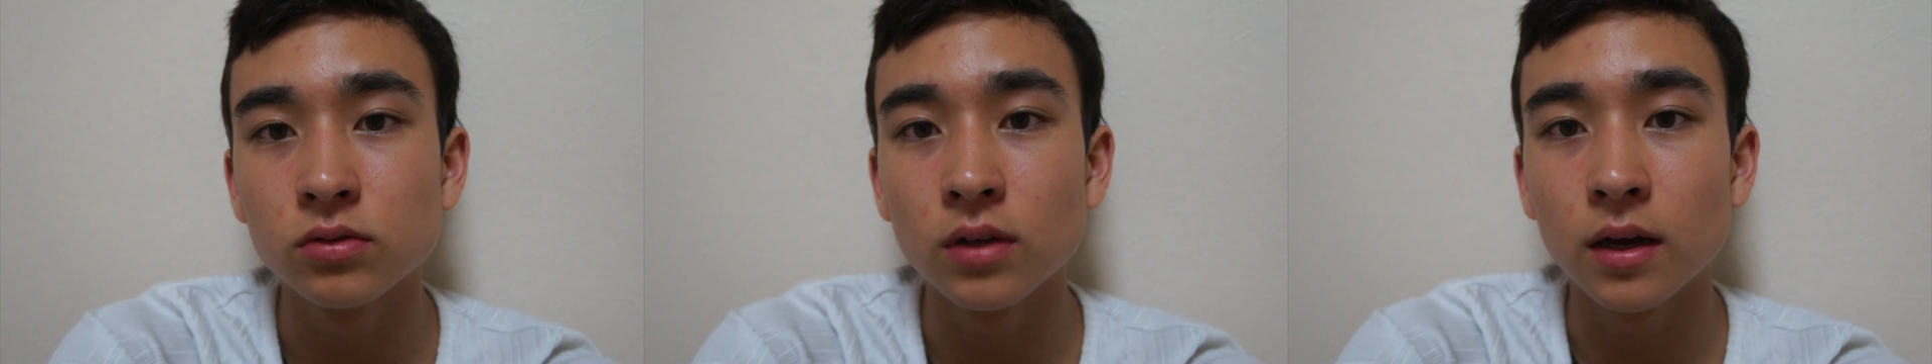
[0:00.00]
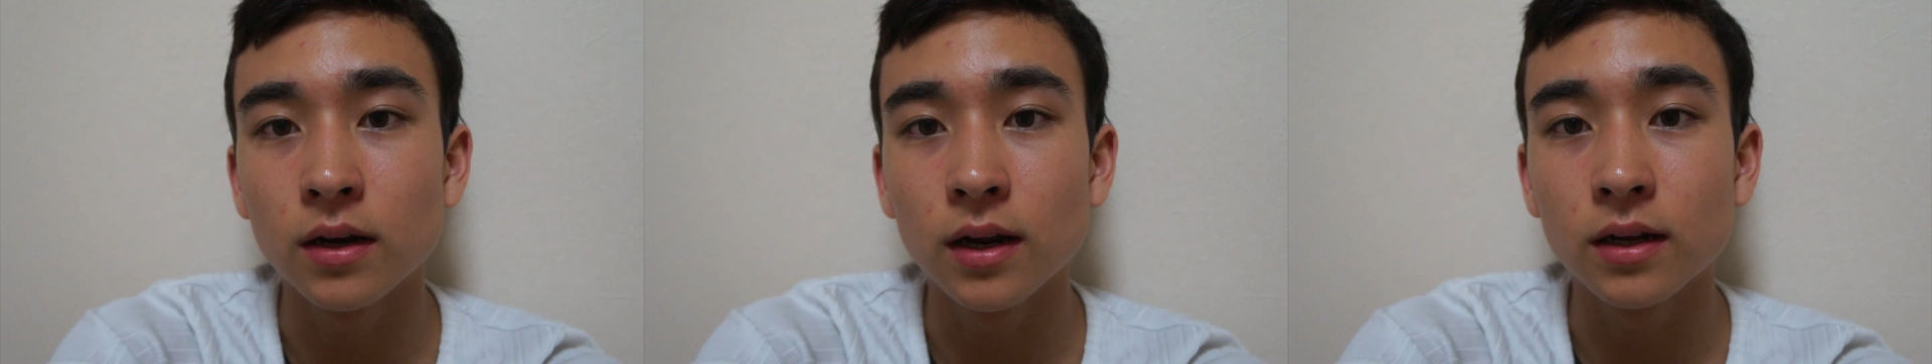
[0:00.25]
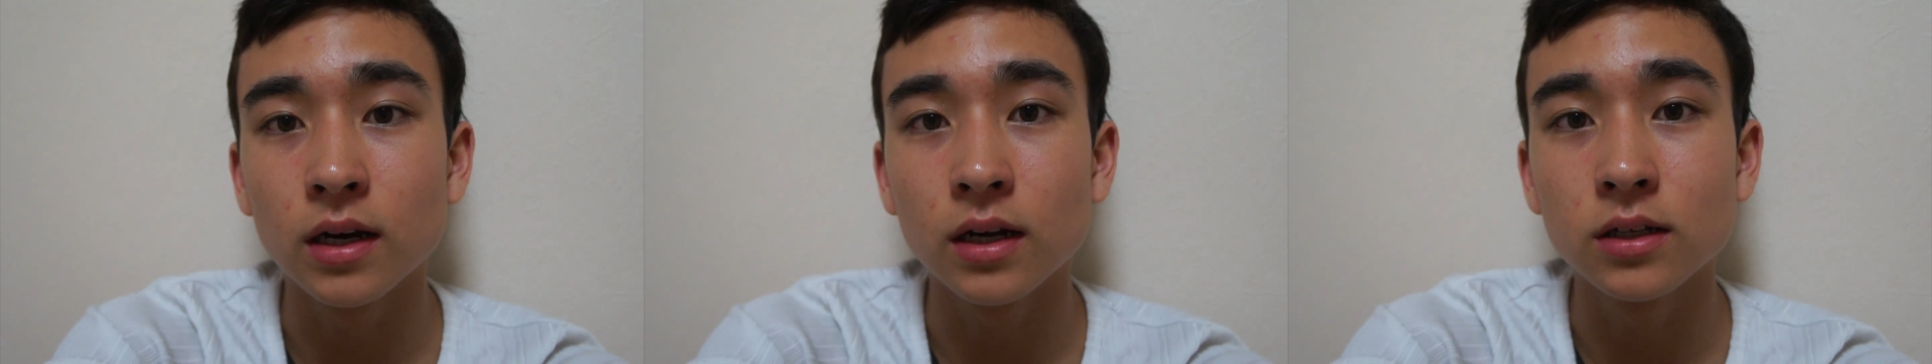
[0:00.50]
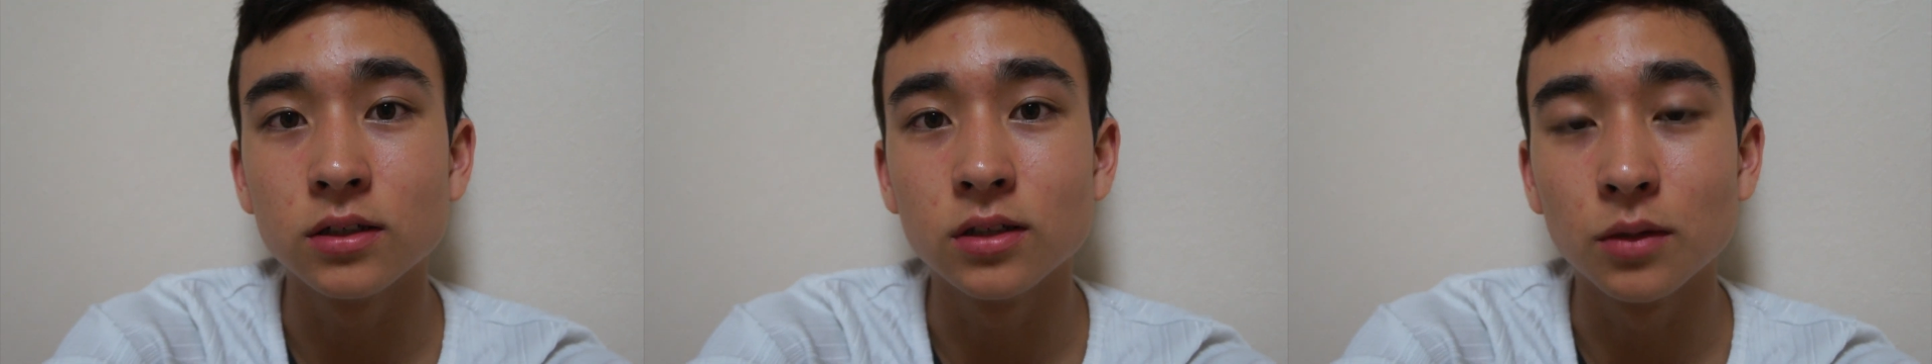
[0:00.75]
that I
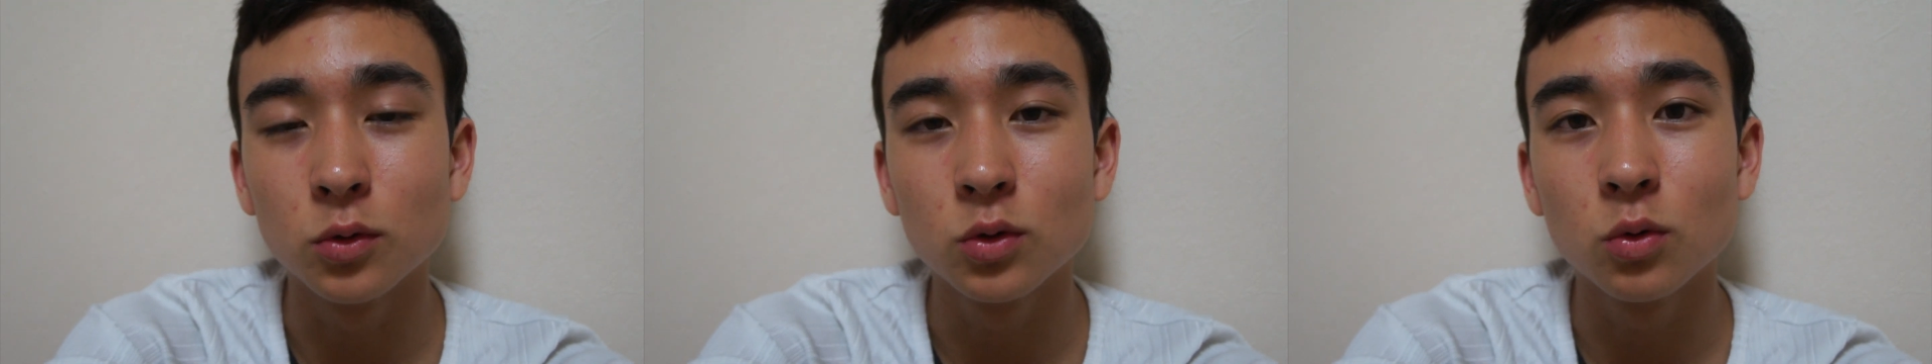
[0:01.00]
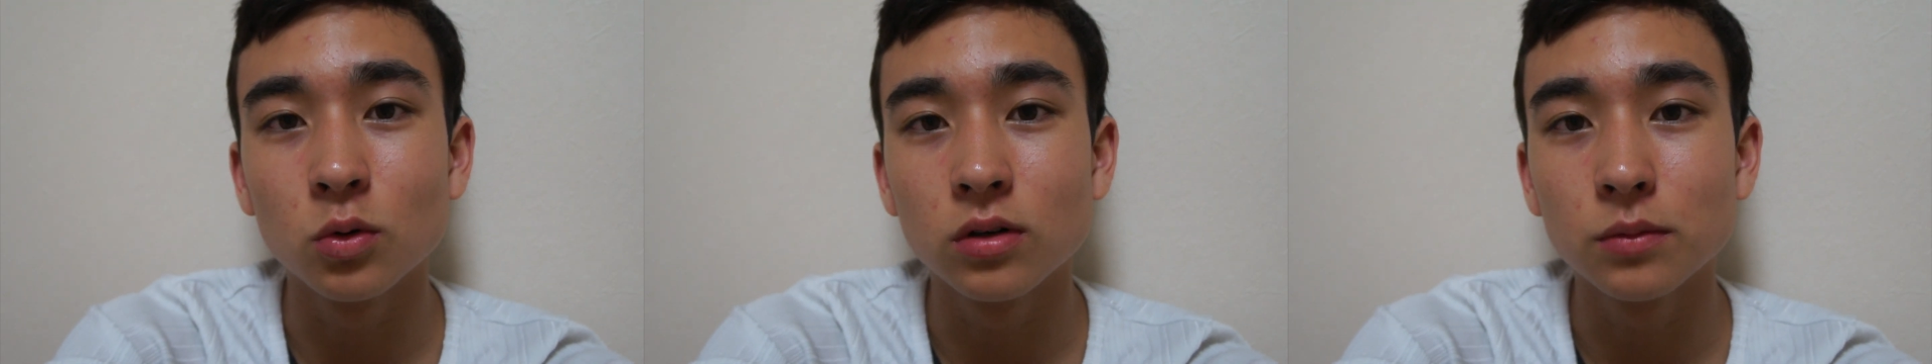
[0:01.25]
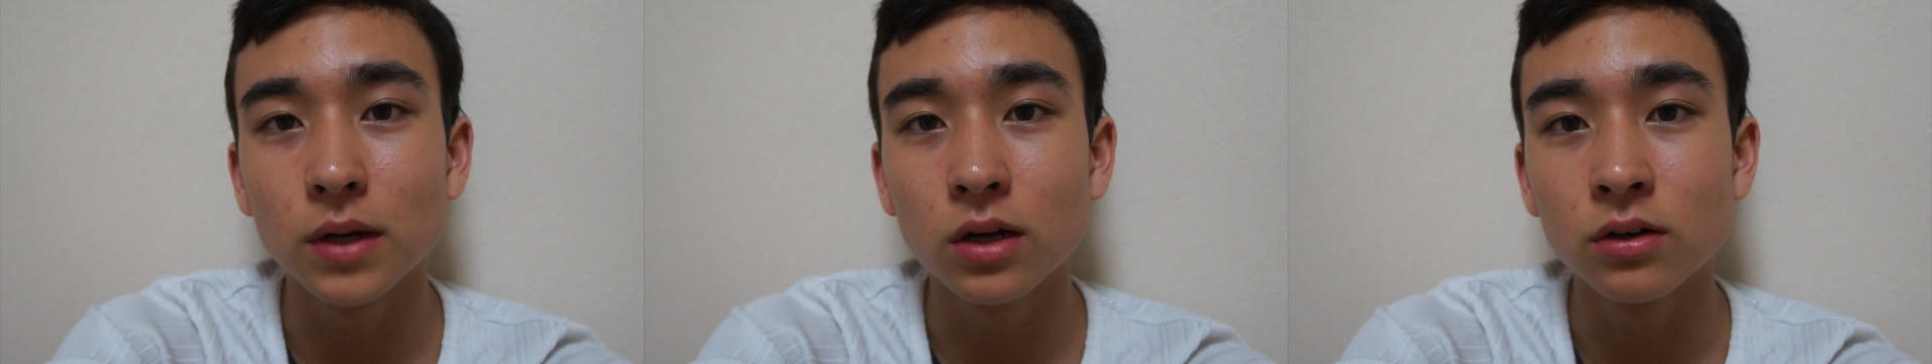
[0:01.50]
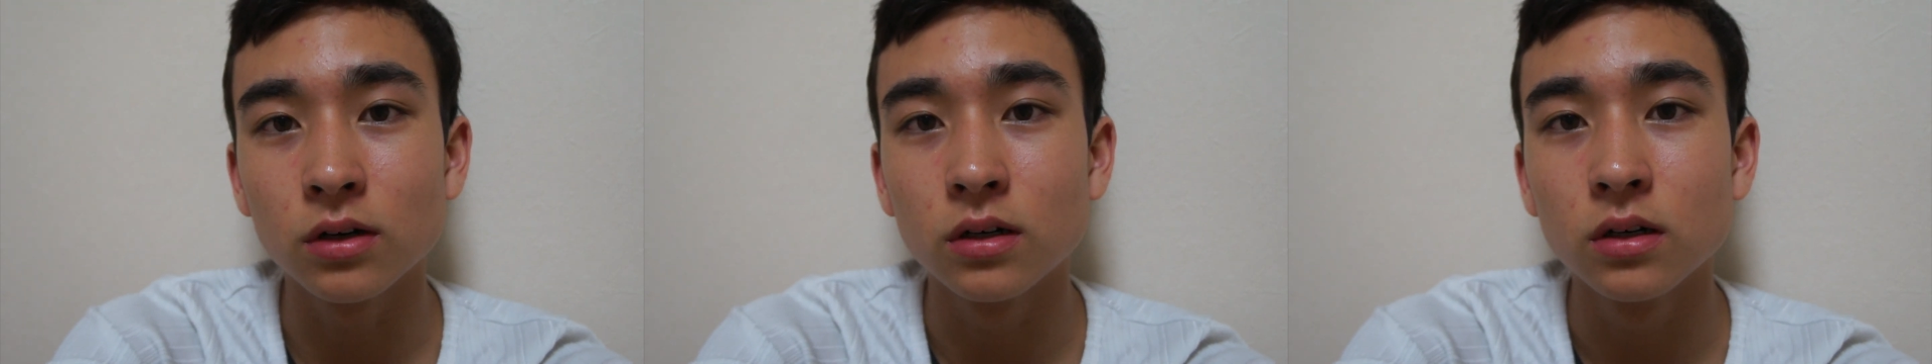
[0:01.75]
got a double quarter
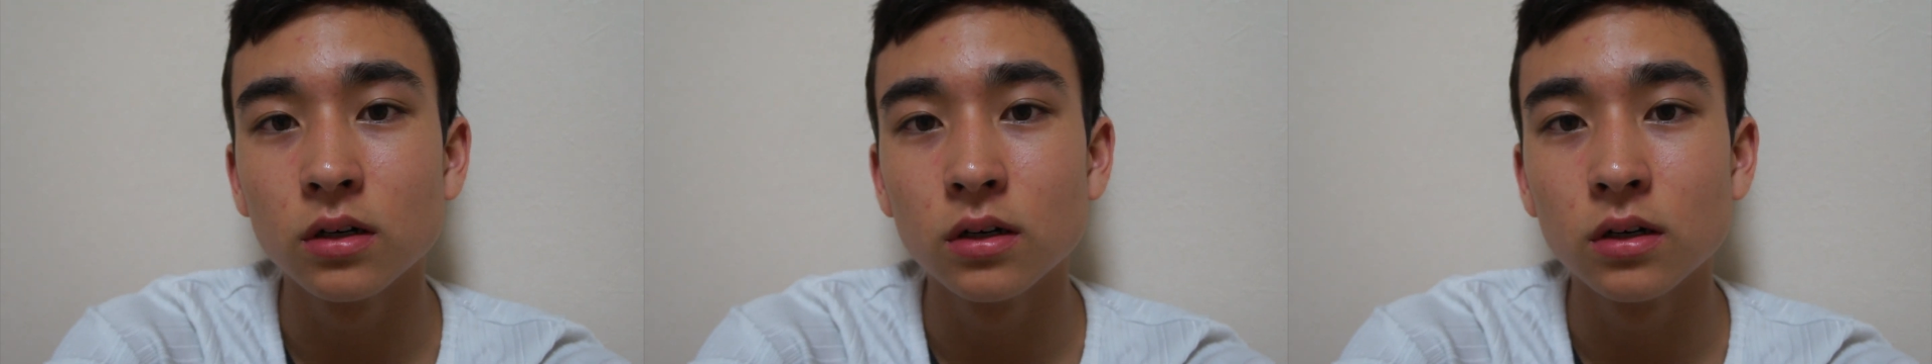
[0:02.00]
pounder.